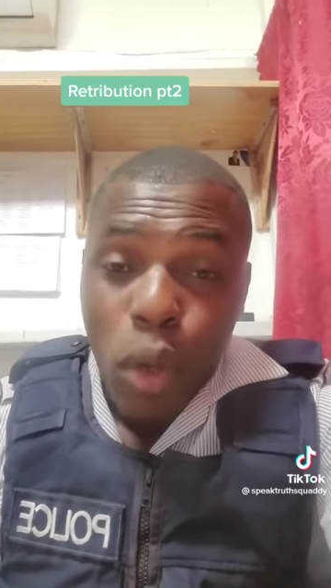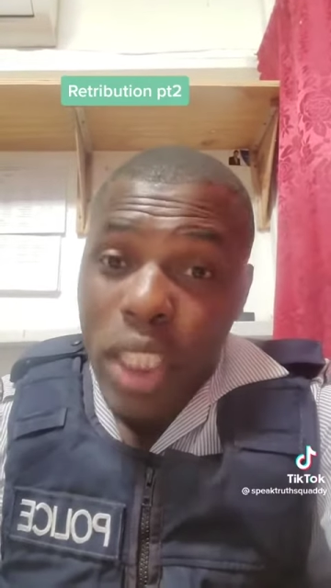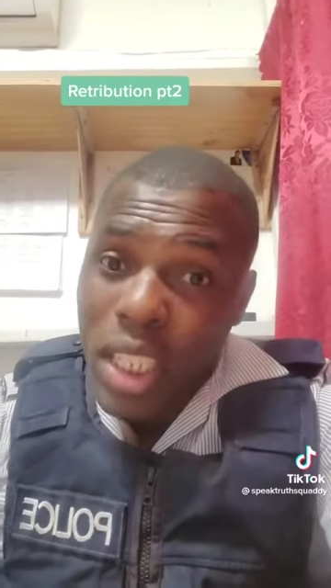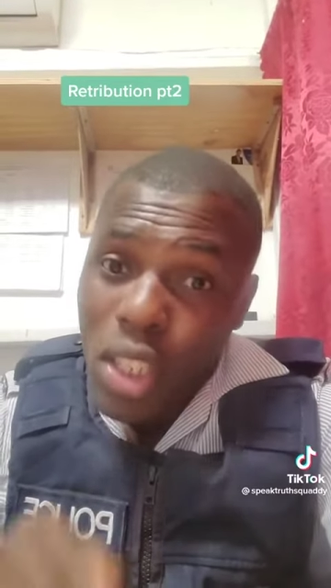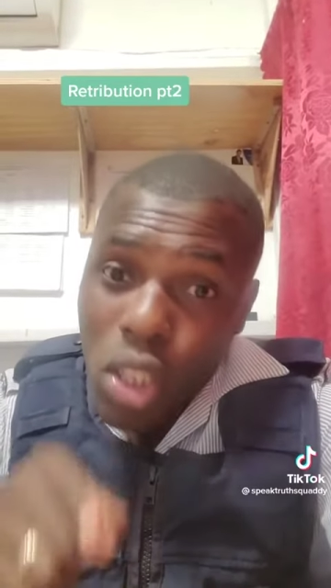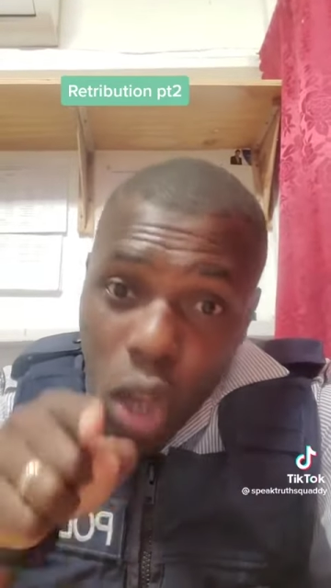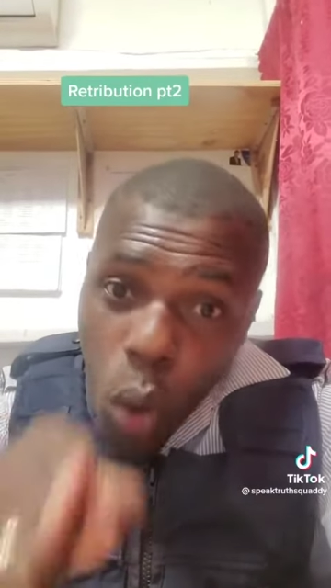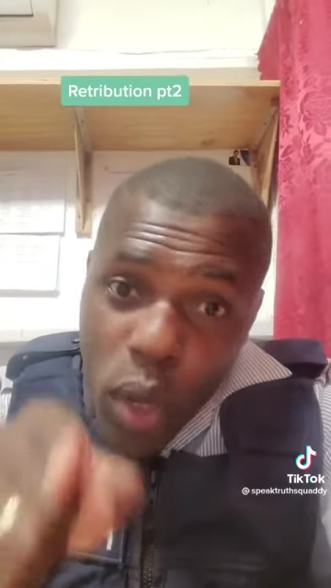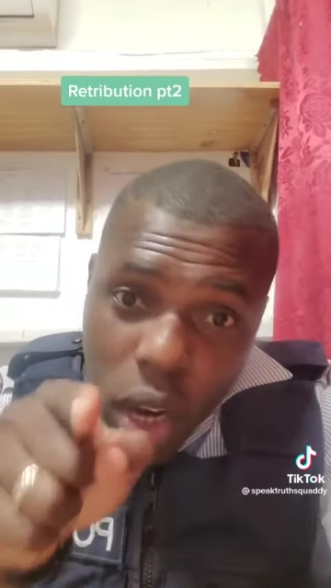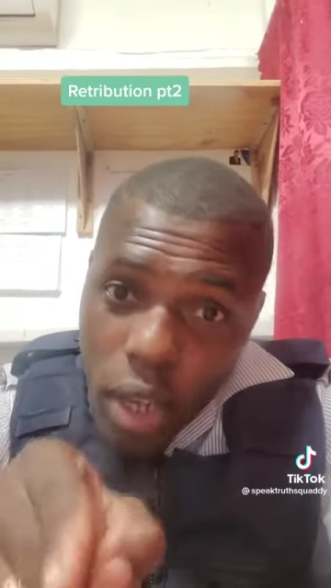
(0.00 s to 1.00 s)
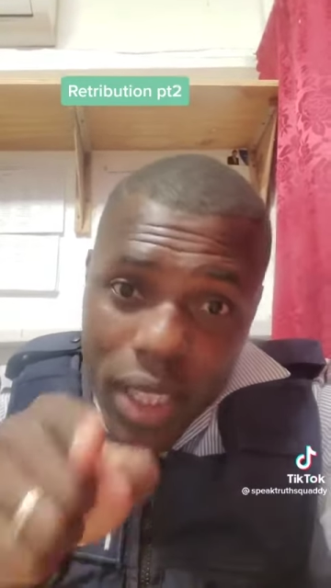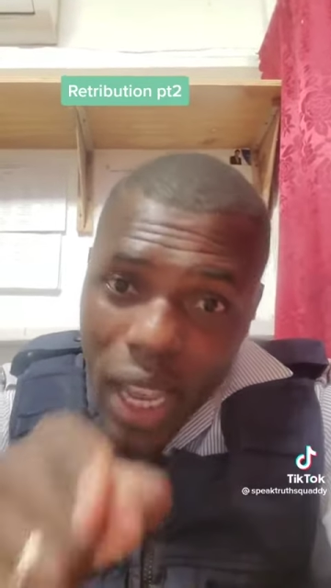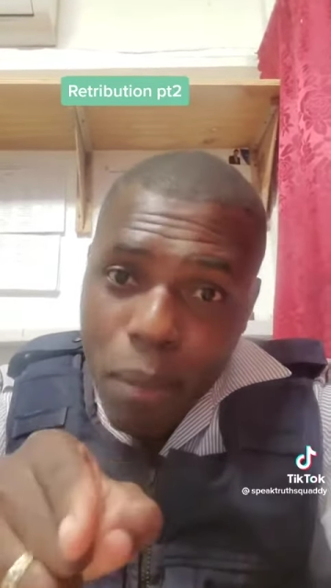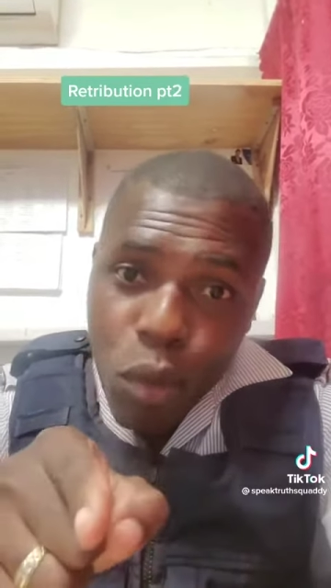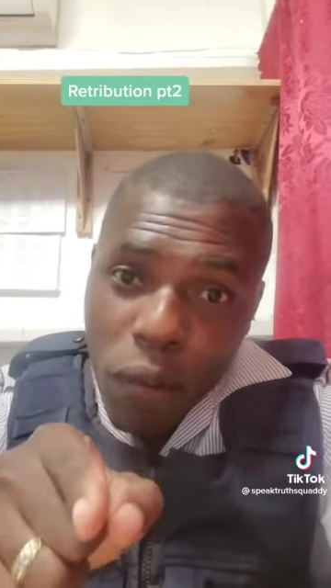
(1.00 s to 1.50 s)
but it's now your
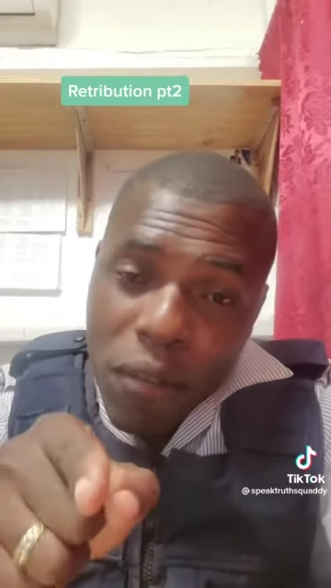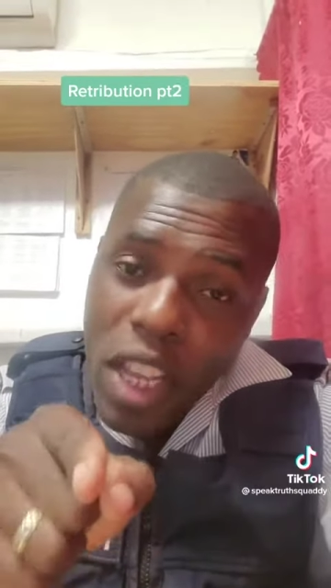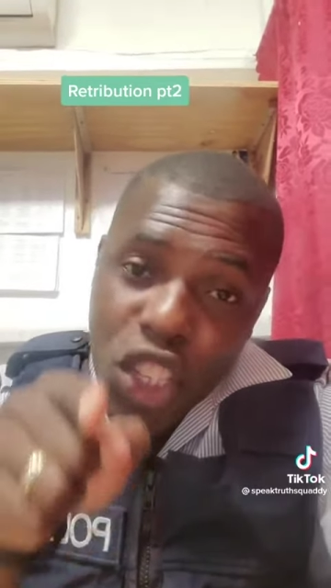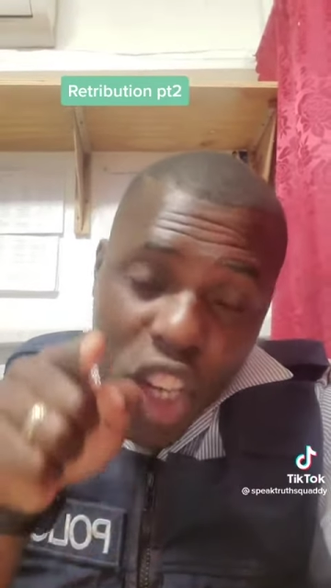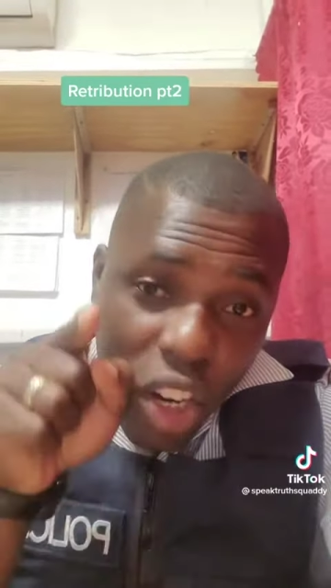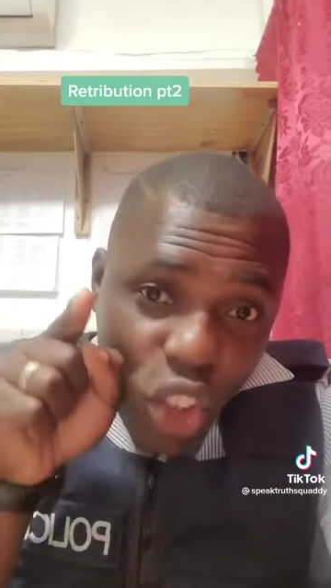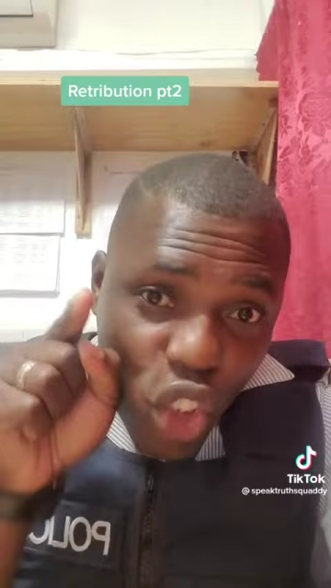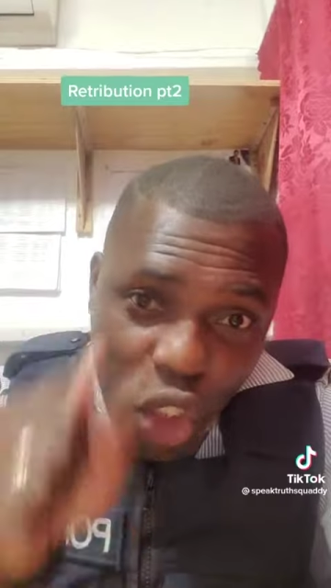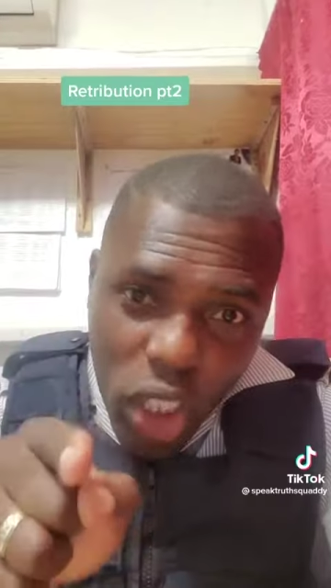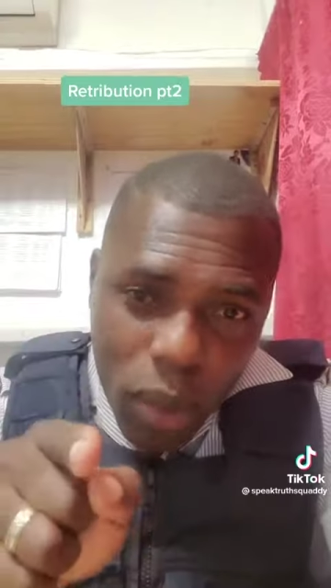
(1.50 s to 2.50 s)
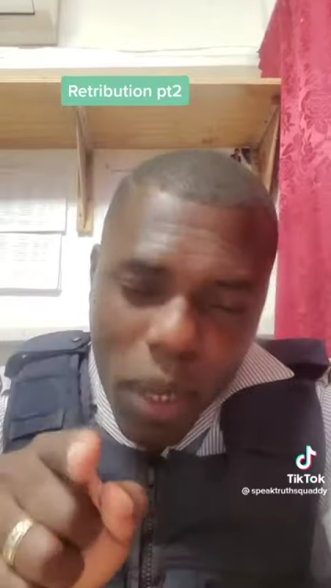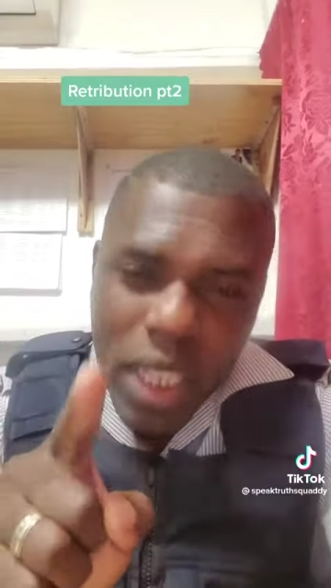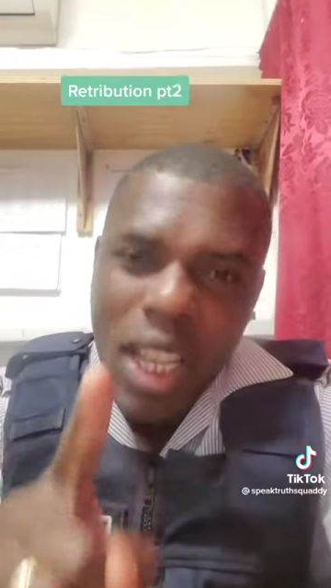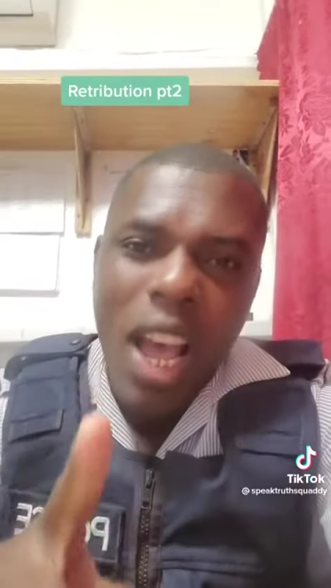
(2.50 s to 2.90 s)
time to face your judgment